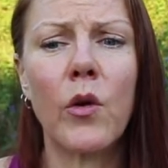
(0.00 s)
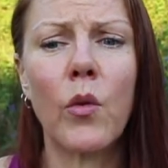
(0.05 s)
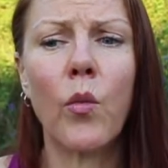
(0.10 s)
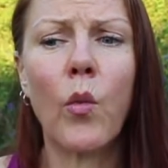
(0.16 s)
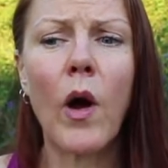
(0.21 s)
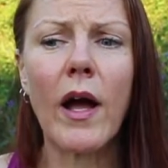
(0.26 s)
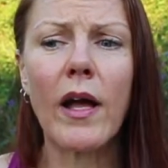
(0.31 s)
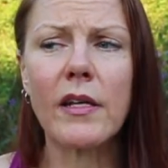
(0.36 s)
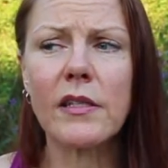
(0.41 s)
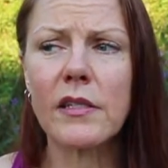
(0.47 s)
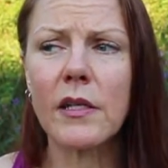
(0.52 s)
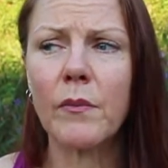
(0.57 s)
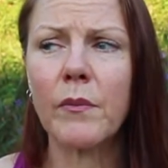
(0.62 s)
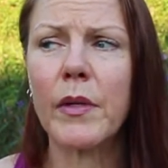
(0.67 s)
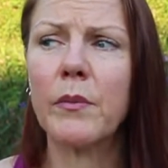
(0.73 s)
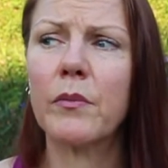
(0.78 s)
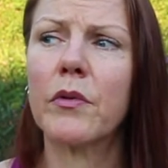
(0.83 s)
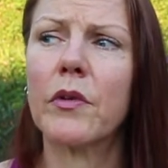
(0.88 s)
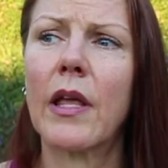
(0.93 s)
why some
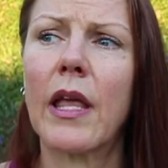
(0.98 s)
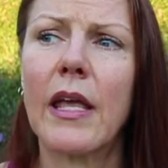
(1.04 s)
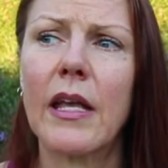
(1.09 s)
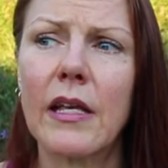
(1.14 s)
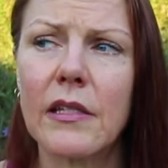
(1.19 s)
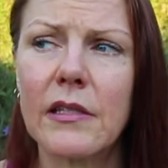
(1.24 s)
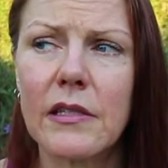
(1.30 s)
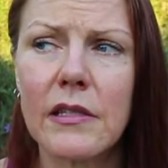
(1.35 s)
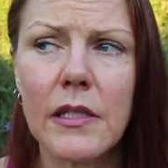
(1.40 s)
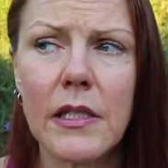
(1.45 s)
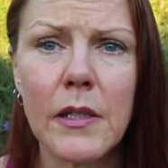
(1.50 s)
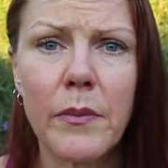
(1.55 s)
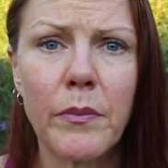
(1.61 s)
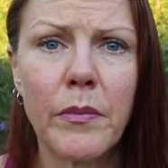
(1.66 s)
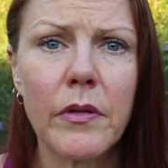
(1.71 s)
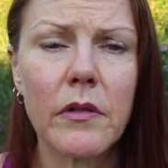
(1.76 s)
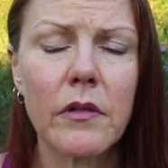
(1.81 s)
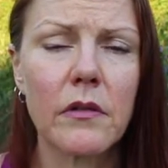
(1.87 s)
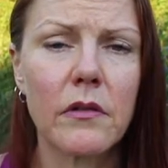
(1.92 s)
people can't sleep
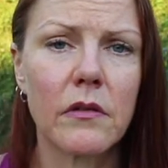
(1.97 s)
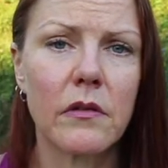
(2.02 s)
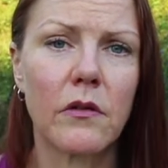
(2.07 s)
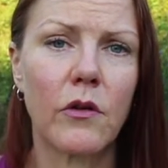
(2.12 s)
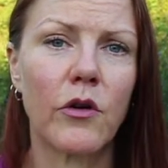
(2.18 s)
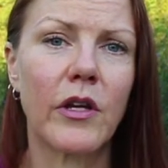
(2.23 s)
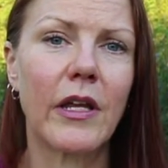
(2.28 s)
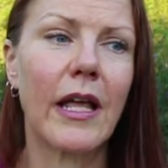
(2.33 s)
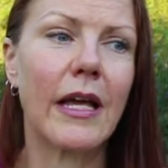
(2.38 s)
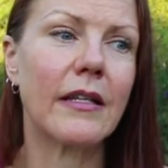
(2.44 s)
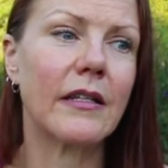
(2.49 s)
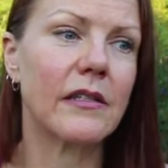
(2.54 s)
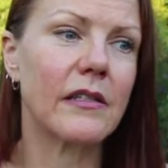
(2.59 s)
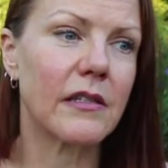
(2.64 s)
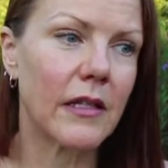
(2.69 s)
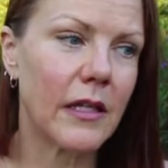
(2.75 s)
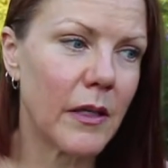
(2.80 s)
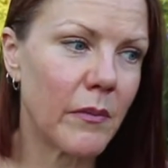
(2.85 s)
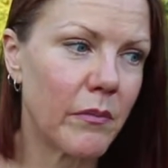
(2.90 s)
or get to
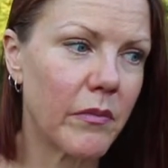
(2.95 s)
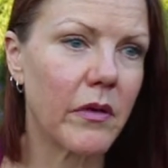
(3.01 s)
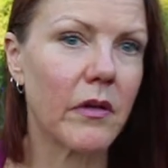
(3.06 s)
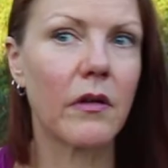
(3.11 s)
sleep.